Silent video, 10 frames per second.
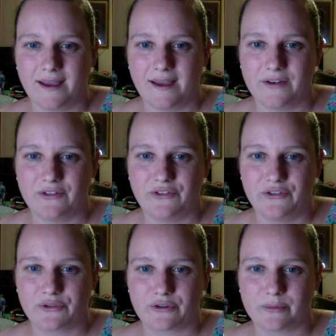
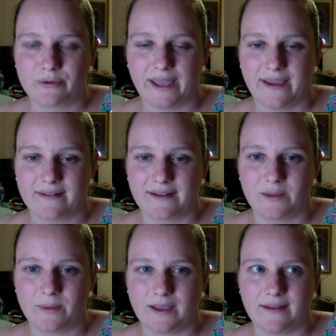adorable
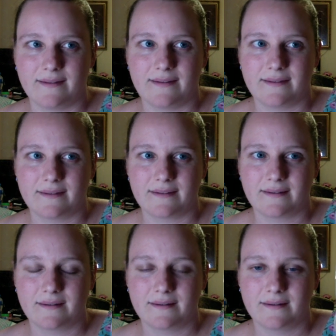counting pins,
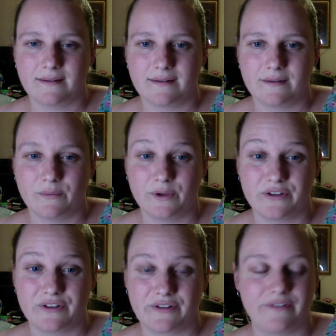
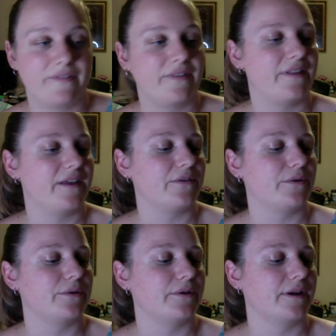which these
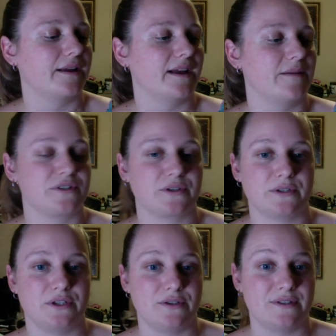all come to
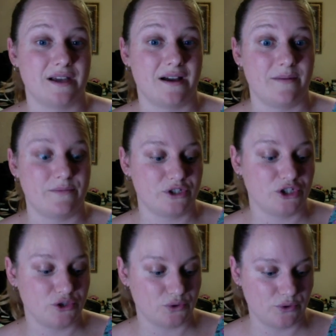good use, I'm
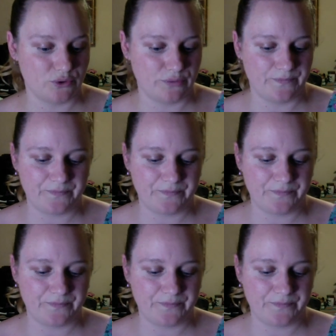sure.